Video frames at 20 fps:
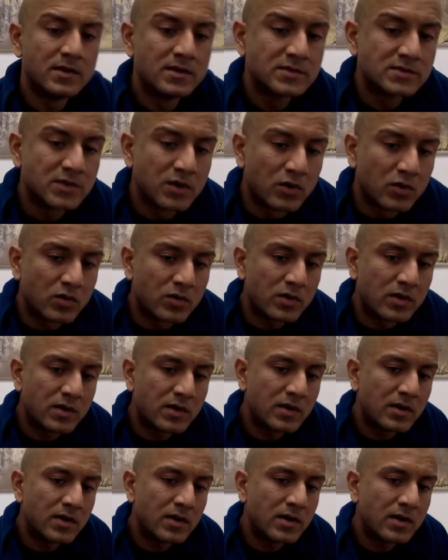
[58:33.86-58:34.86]
So,
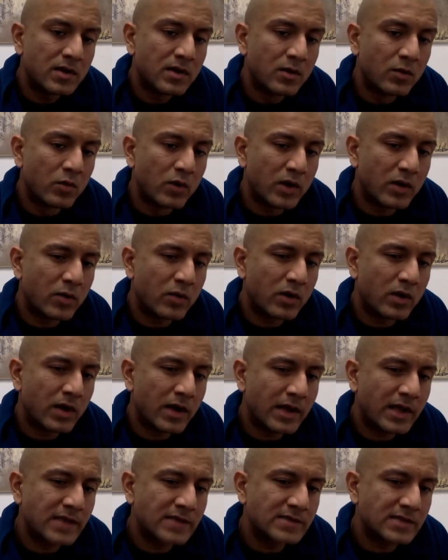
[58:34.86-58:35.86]
what
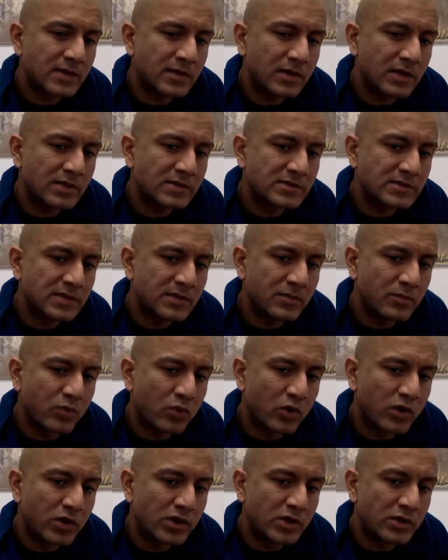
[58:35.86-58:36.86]
I guess it's
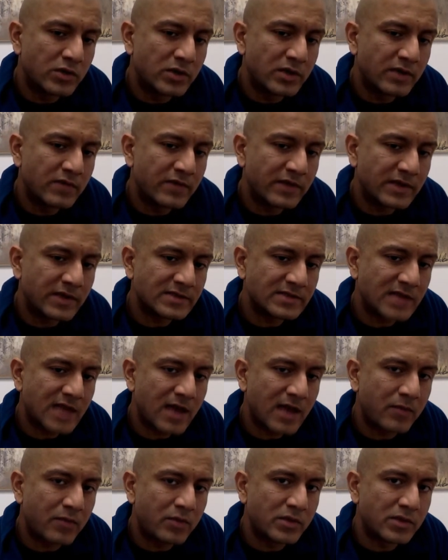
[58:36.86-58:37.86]
important to give an
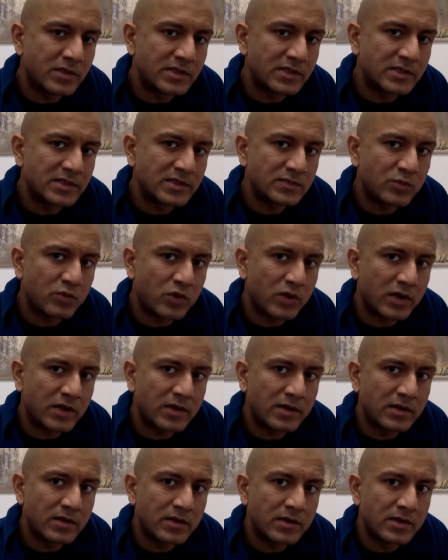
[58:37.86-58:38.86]
example at this point.
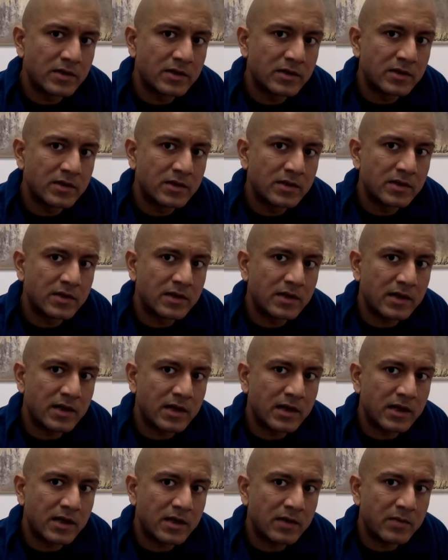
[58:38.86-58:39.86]

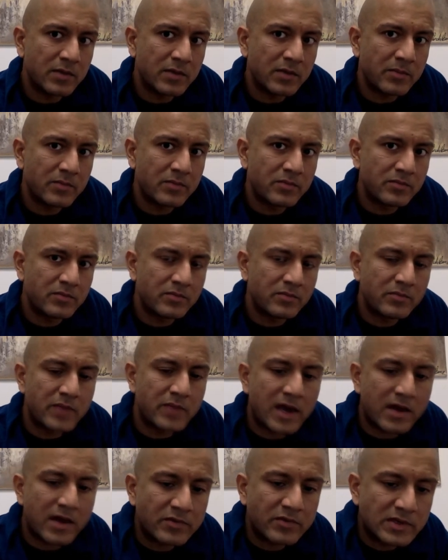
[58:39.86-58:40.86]
My
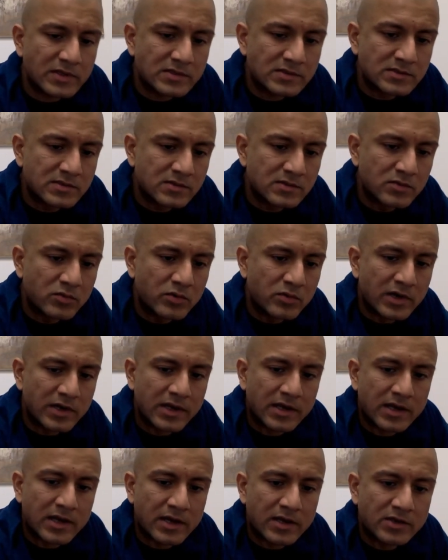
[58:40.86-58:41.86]
battery is
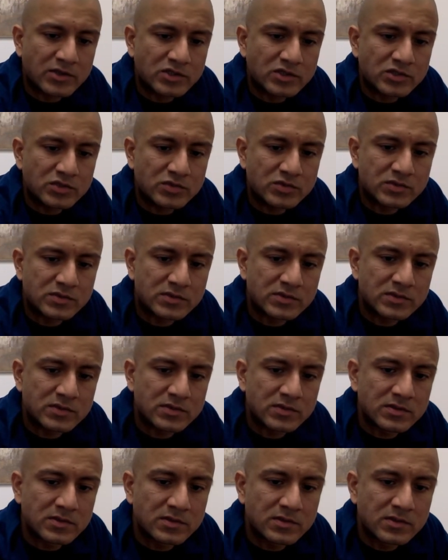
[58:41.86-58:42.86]
running out of juice.
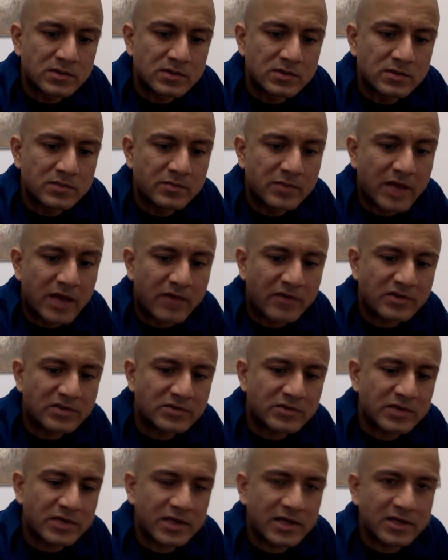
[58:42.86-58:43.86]
Battery's
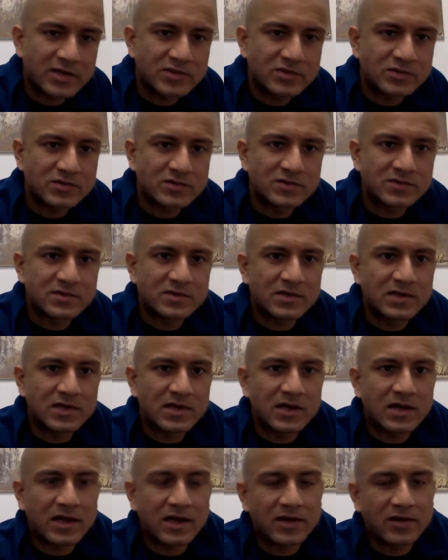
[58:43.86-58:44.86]
running out of juice. Yeah,
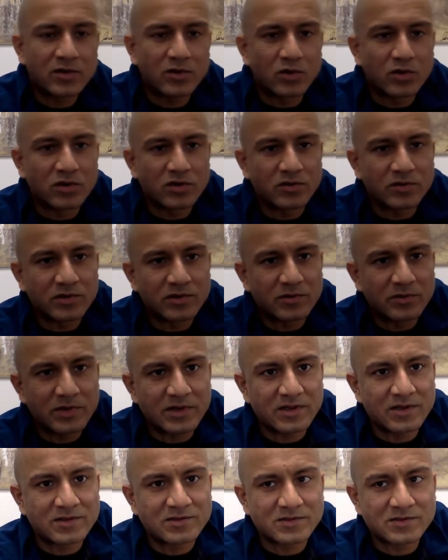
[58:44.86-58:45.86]
I had a cold over the
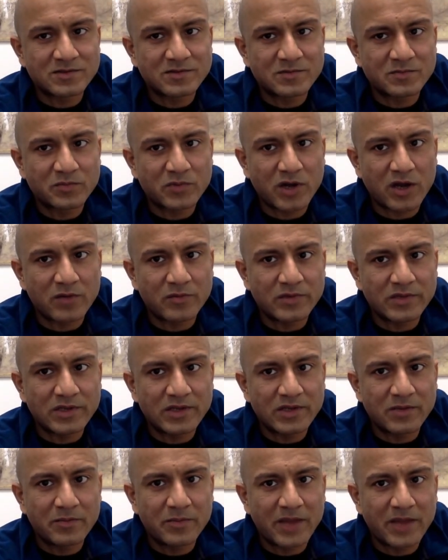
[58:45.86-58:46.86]
weekend. So it's probably
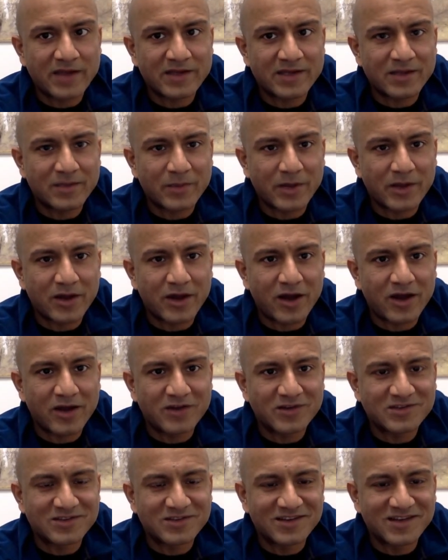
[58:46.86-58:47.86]
impacting my
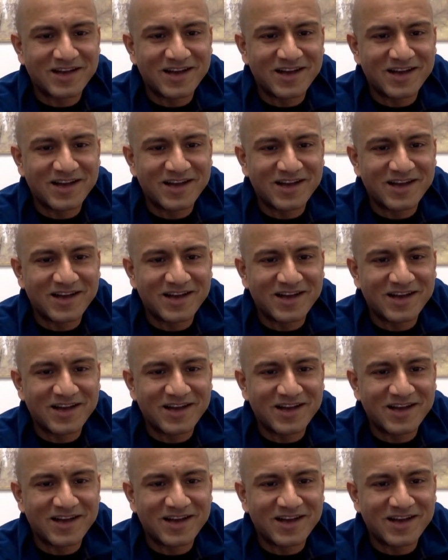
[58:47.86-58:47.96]
cognition.